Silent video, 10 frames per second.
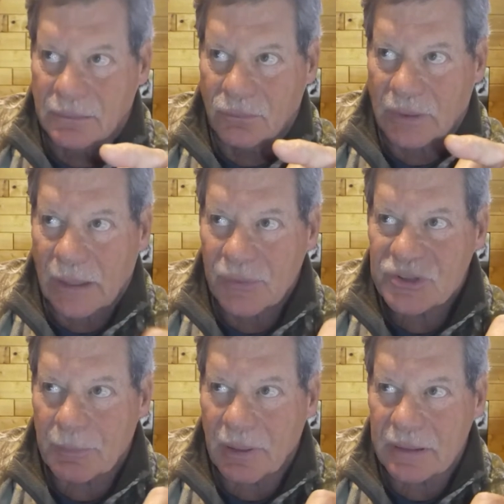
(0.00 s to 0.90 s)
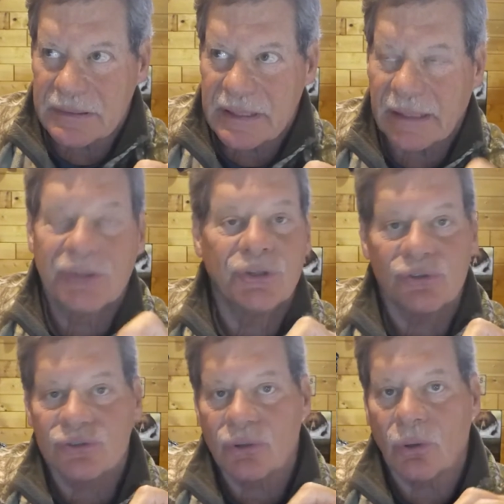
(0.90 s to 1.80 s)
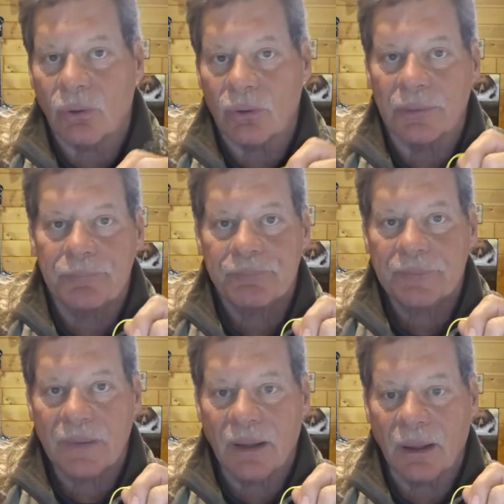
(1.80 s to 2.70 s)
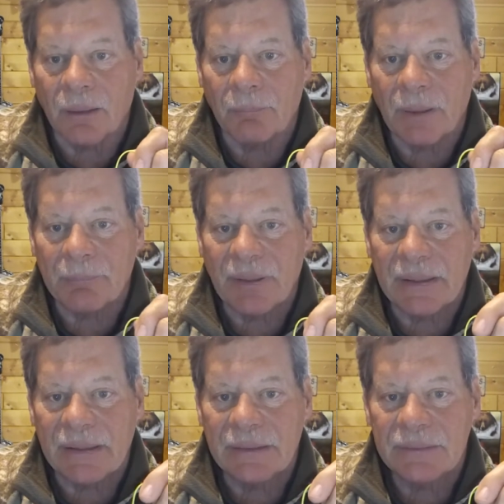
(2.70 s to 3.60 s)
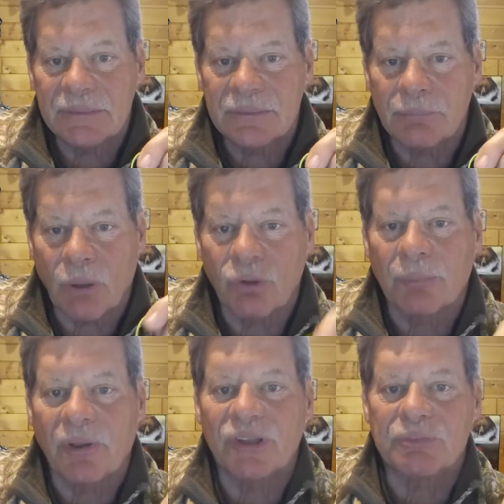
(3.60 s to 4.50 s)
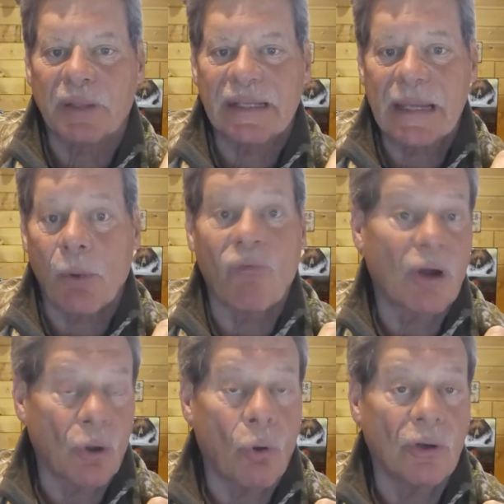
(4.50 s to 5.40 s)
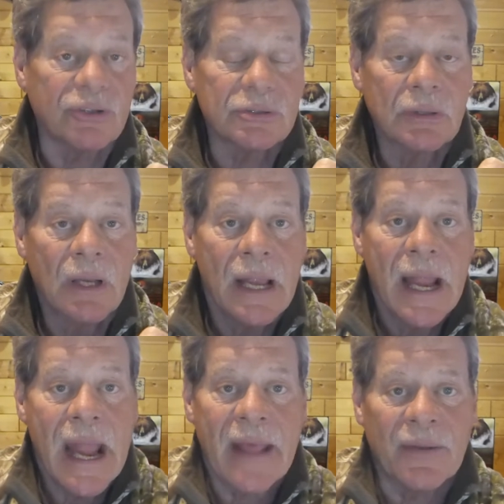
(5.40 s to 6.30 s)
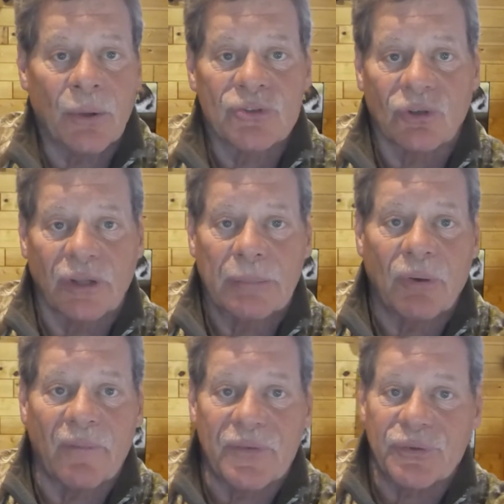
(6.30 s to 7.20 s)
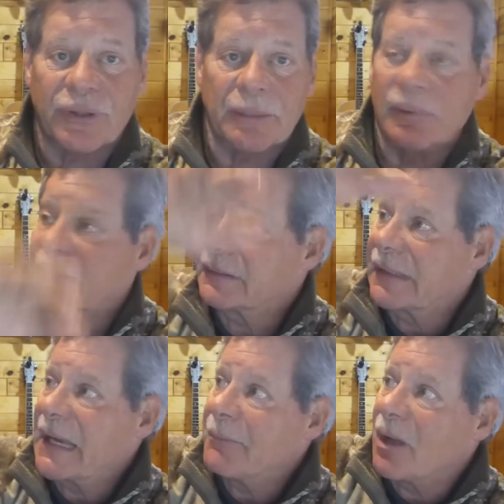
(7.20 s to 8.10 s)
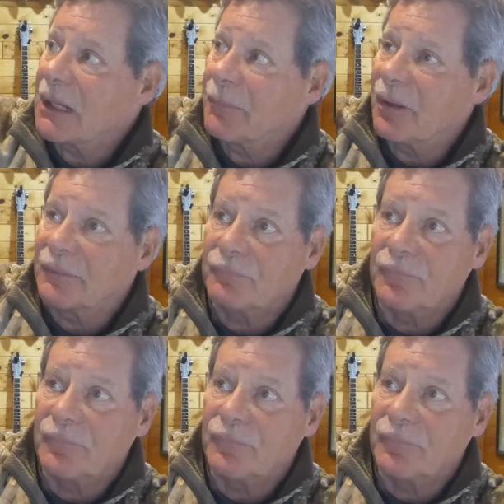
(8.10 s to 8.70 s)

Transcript: When I was about 10 years old, my older brother's buddy came over on a horse, and there was a limb on the tree came out about